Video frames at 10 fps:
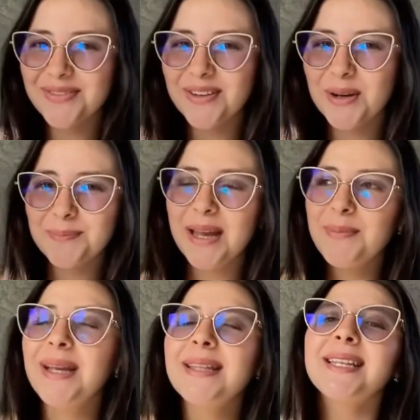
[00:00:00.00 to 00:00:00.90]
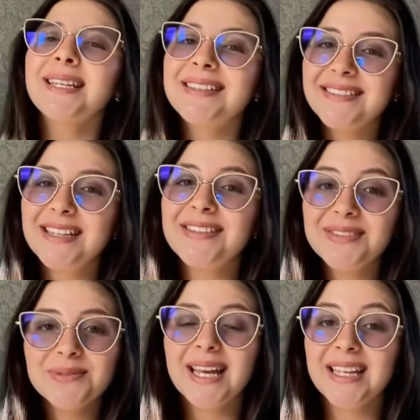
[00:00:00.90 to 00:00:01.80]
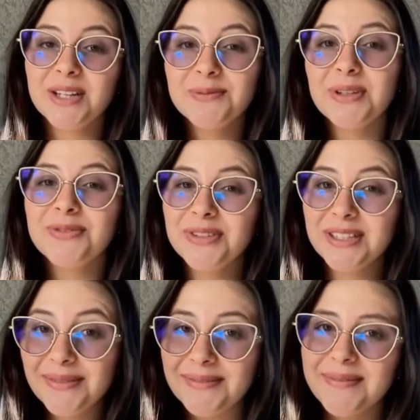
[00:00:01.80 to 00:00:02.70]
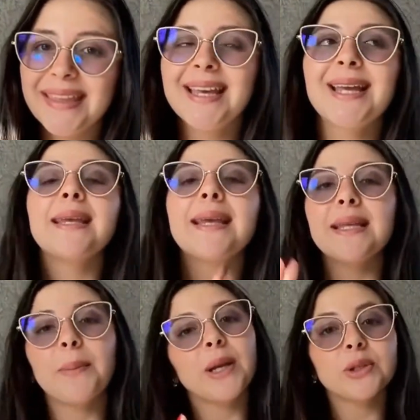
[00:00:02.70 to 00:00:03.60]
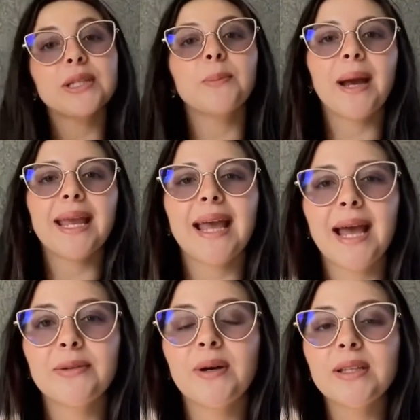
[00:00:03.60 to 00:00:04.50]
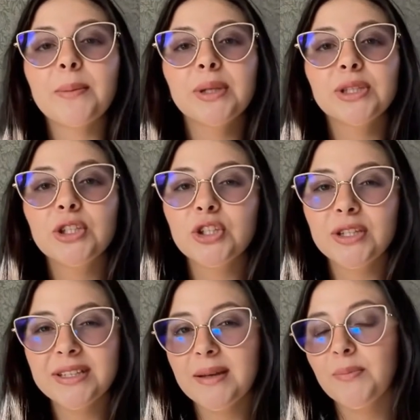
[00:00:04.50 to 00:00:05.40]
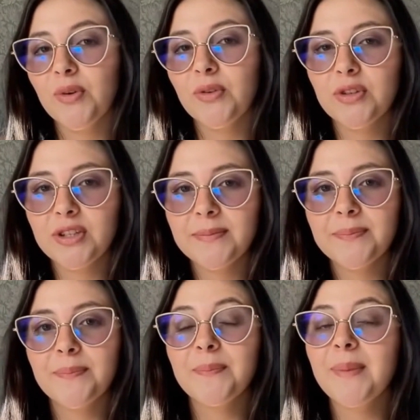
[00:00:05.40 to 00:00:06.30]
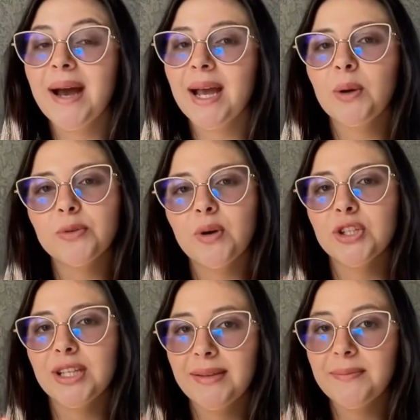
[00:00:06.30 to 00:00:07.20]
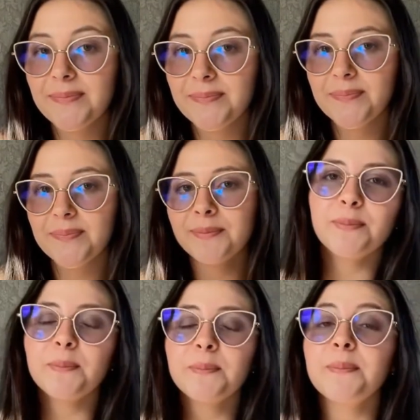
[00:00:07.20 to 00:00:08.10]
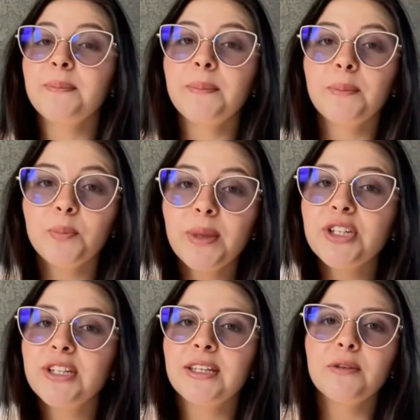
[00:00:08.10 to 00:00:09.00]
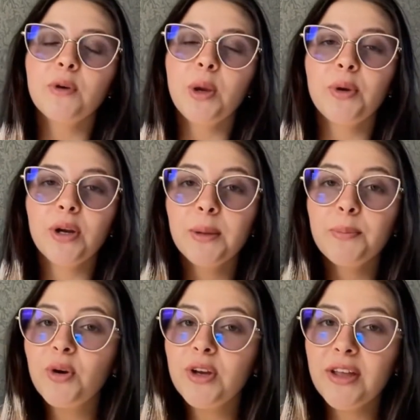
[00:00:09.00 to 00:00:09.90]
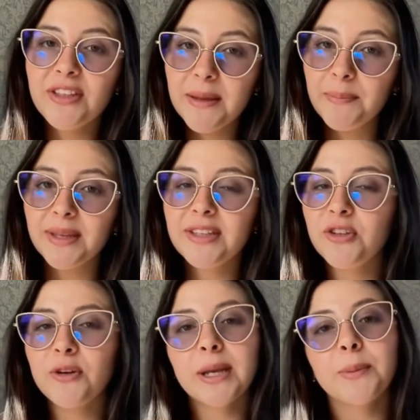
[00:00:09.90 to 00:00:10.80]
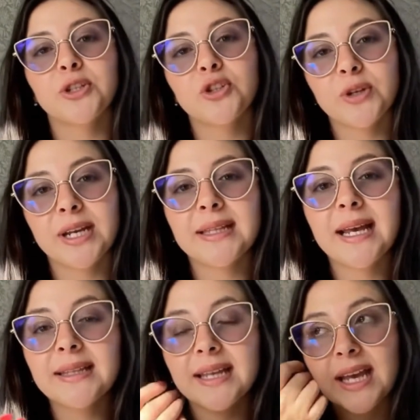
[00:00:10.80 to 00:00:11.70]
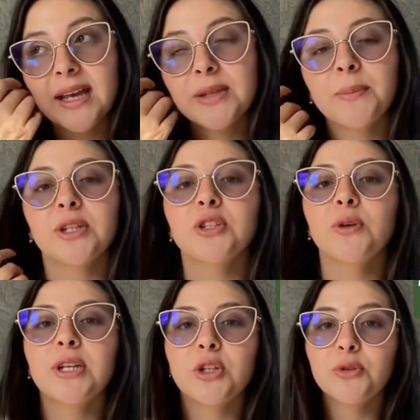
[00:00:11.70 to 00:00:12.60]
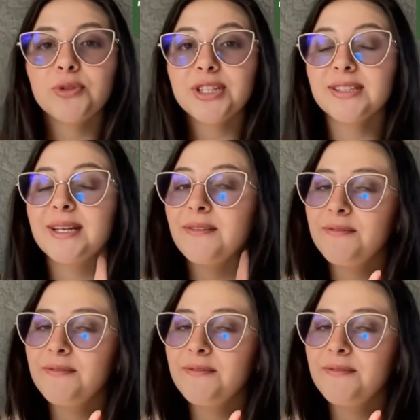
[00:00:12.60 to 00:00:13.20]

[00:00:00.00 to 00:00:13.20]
third payment is $6,950, and this amount is paid after the petition is approved. I-140, which is the form your employer submits to demonstrate that they are sponsoring your visa.